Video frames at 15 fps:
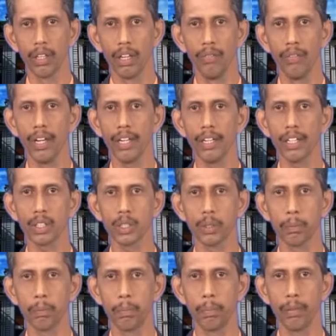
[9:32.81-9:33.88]
Various
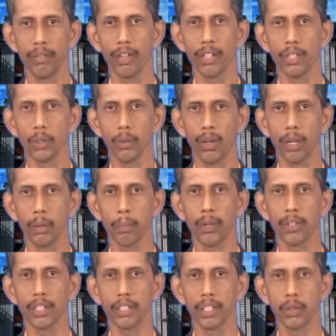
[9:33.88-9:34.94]
preventive and
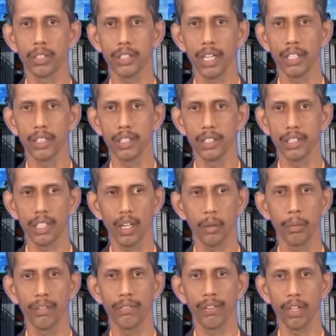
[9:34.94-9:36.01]
protective strategies have
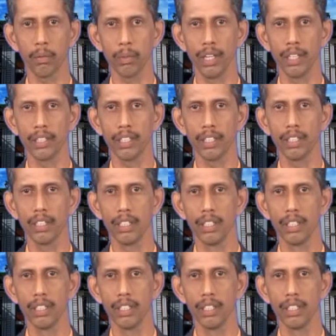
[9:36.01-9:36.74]
been formulated